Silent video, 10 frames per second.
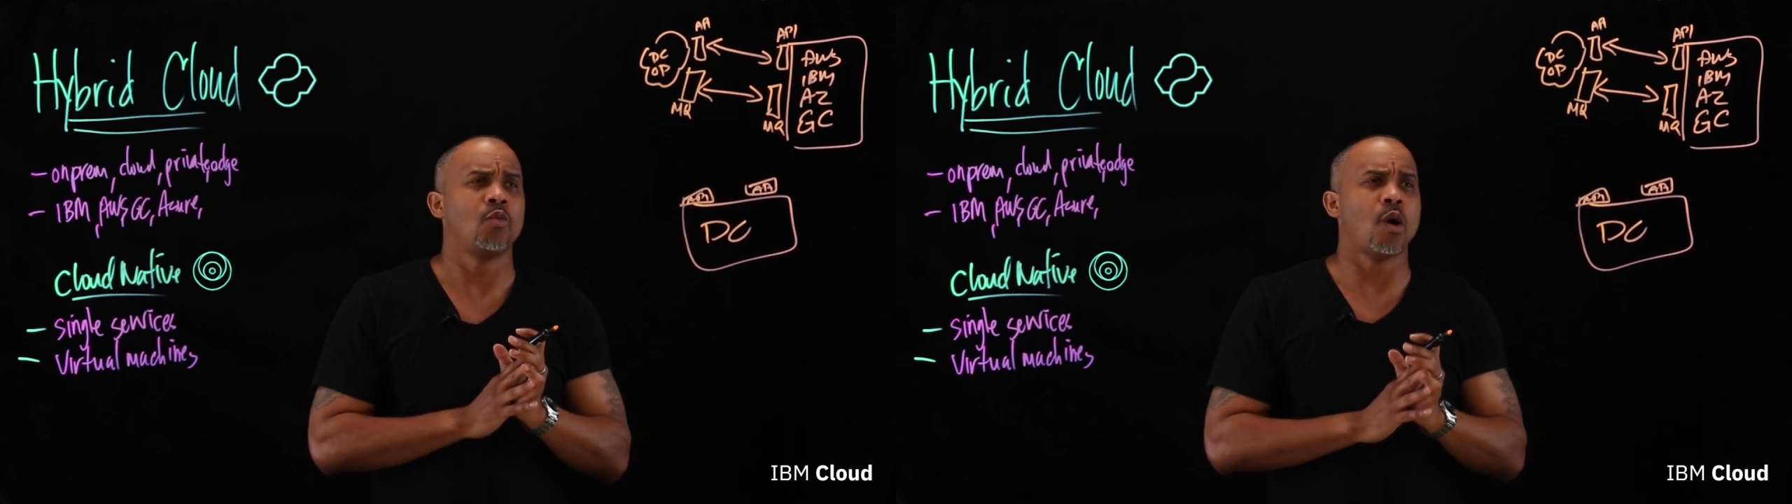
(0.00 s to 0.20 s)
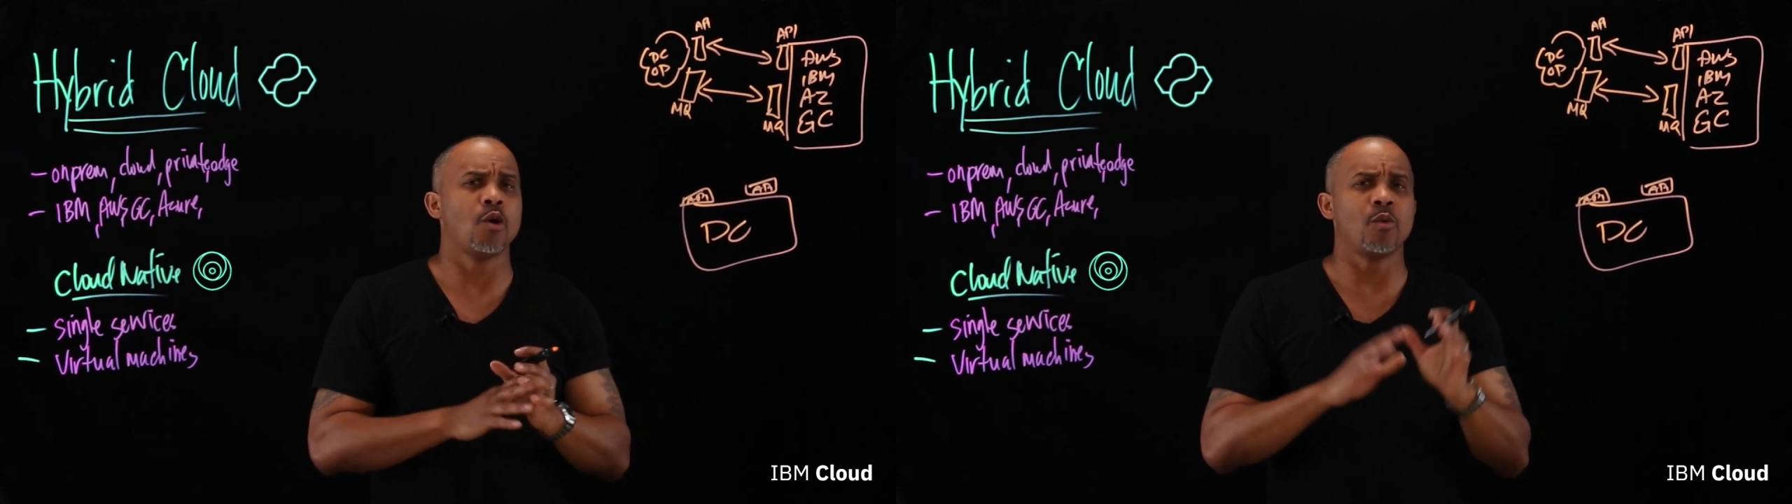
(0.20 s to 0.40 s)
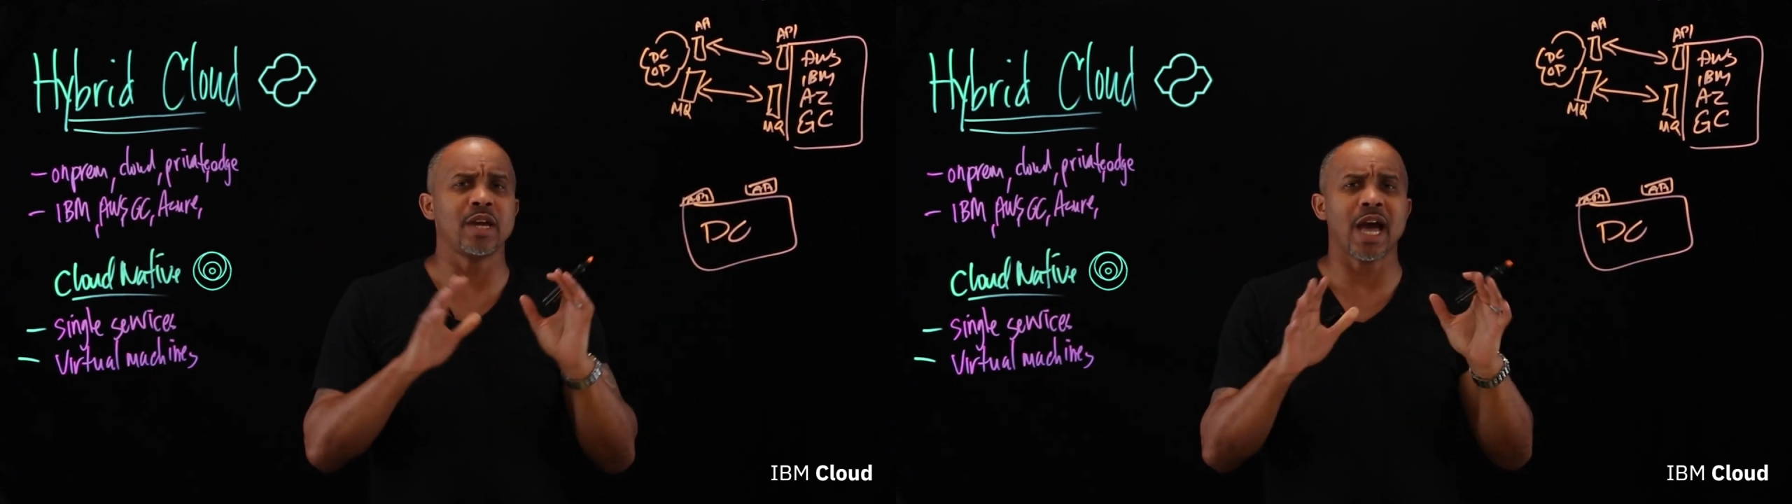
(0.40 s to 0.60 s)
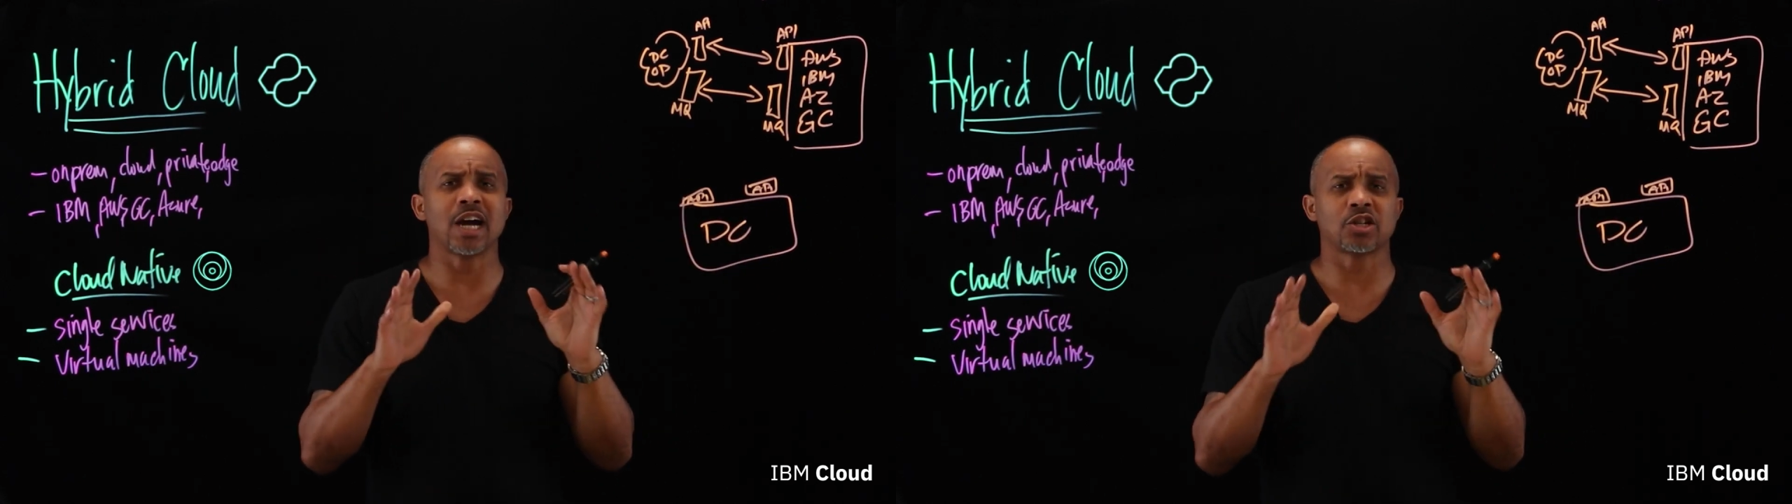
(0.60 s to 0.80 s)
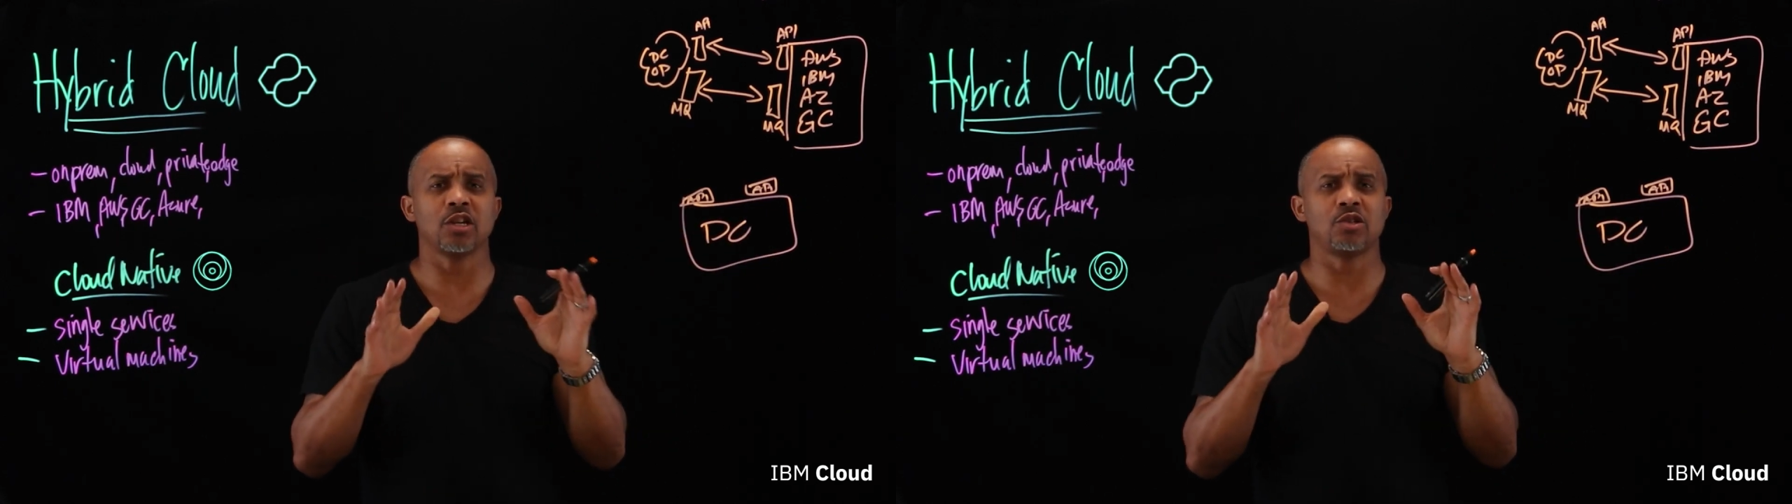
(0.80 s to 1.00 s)
Well, when we
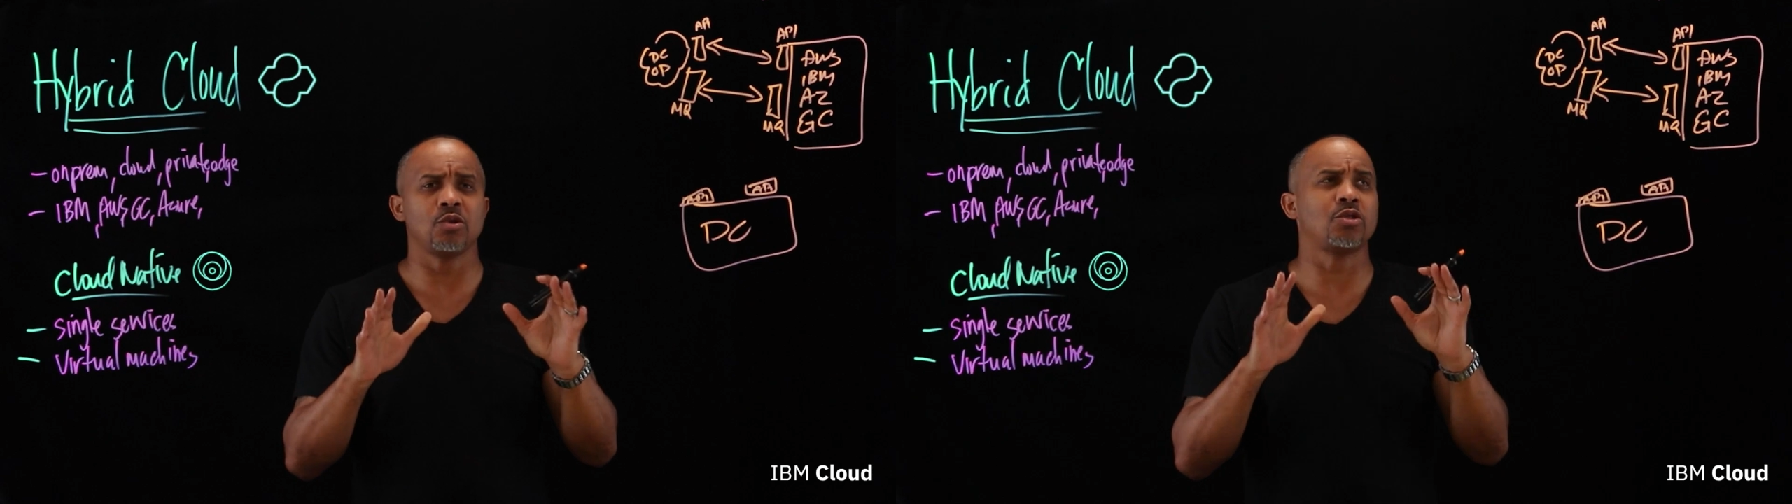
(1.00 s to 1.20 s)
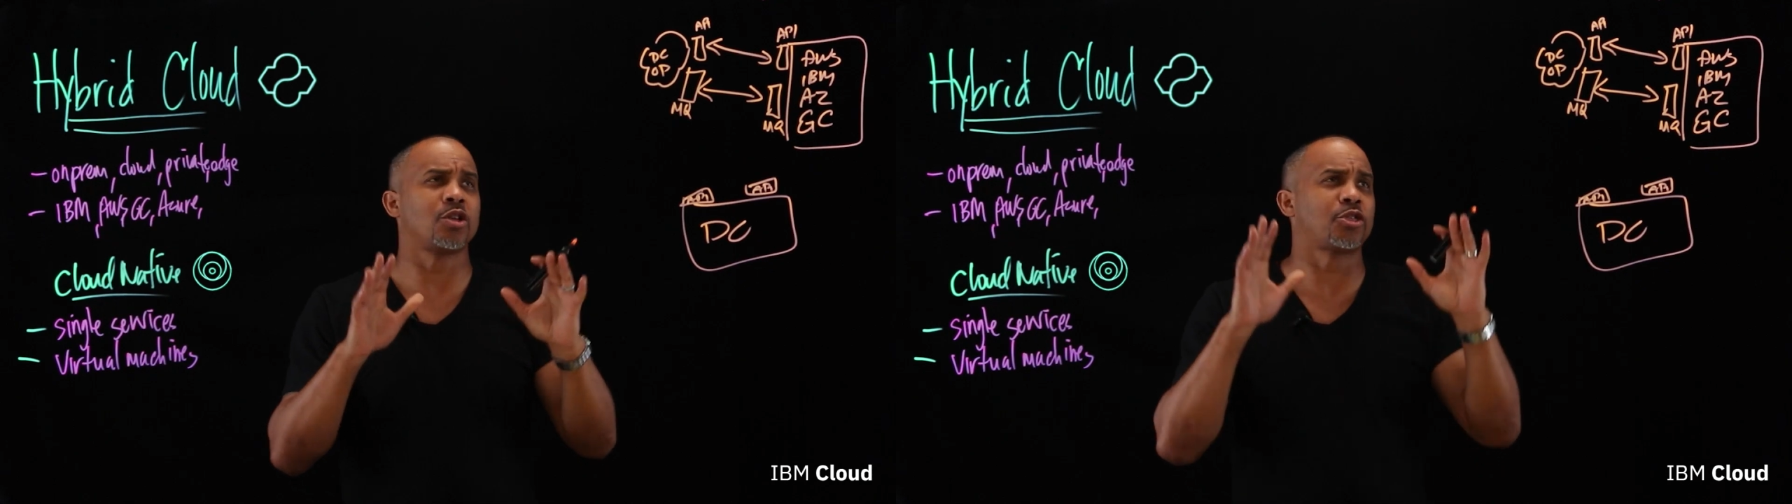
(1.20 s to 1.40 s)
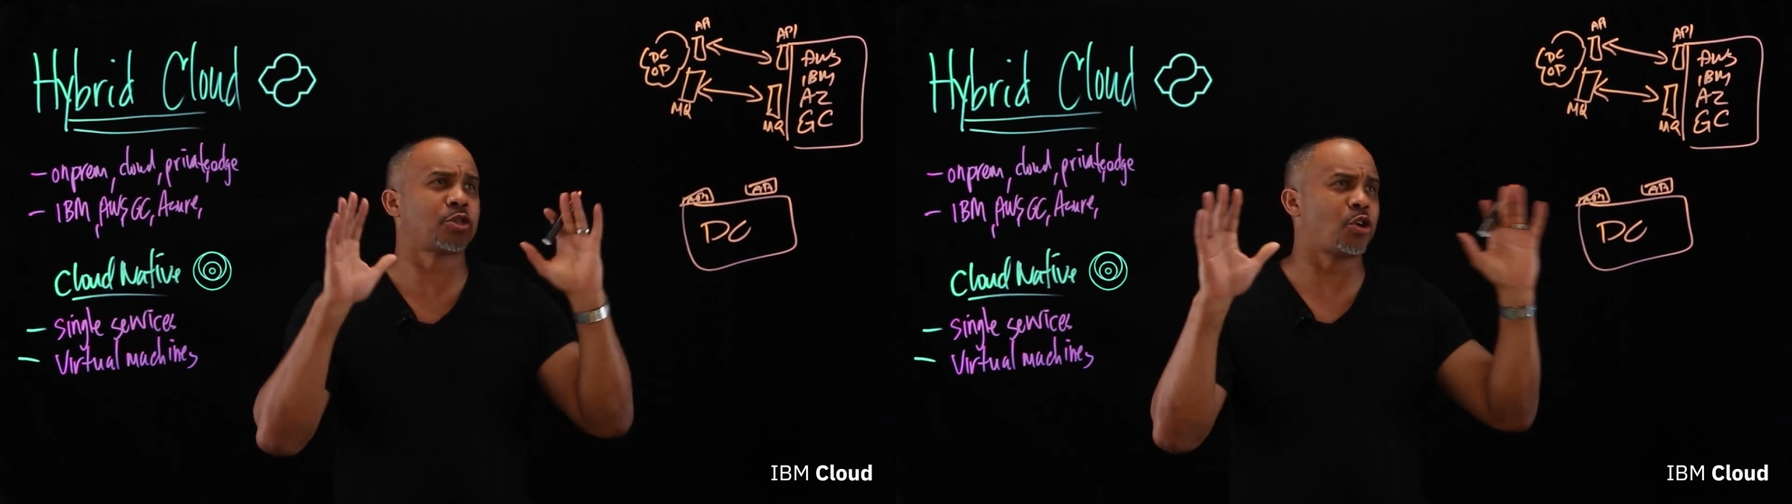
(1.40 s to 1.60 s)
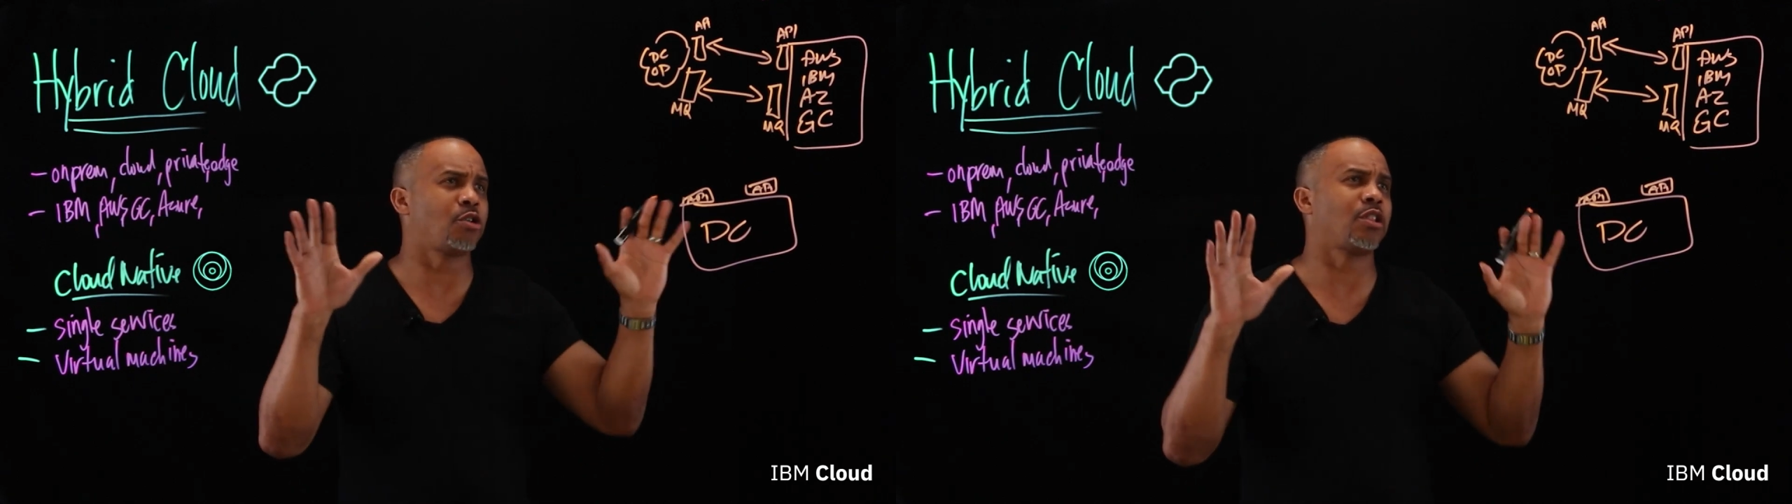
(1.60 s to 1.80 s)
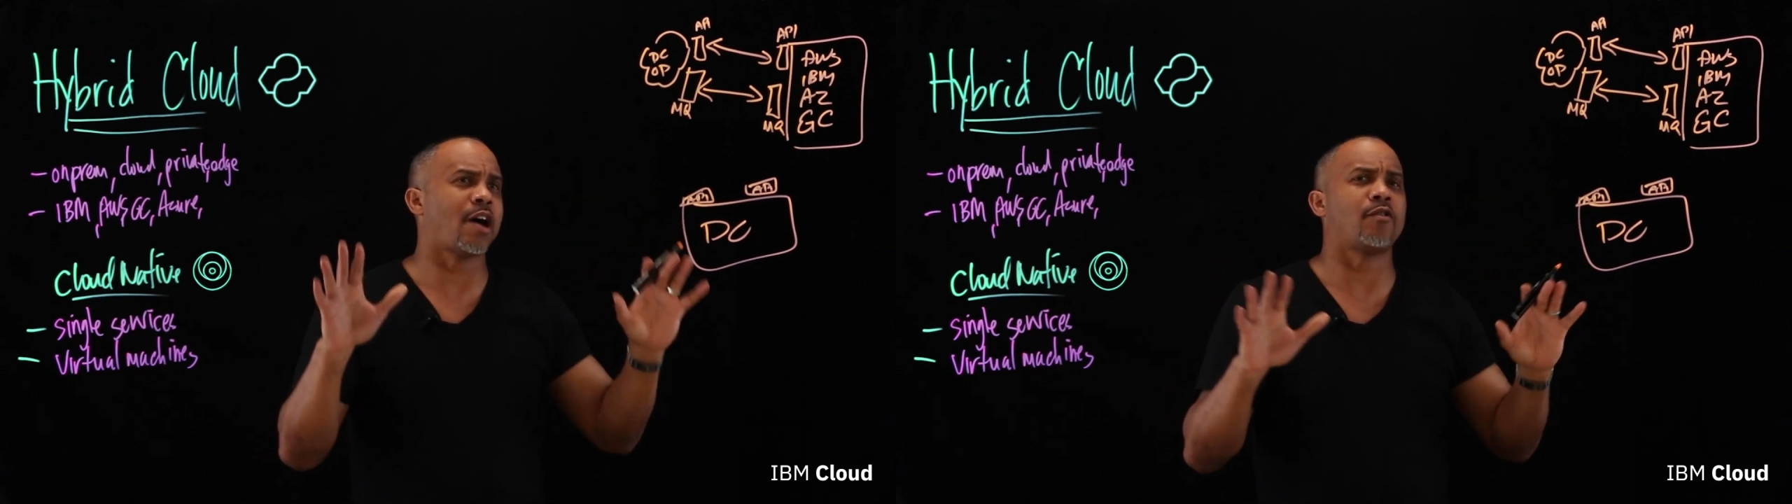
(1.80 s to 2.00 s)
actually do the
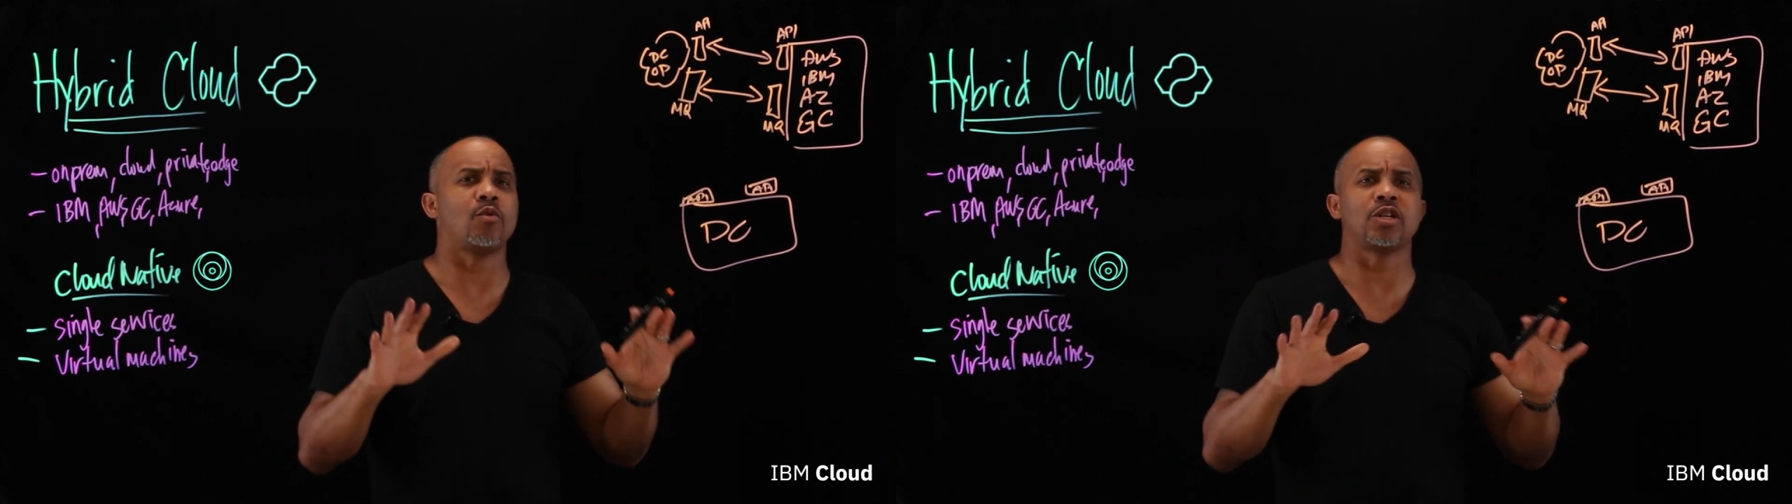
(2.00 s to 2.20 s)
third level,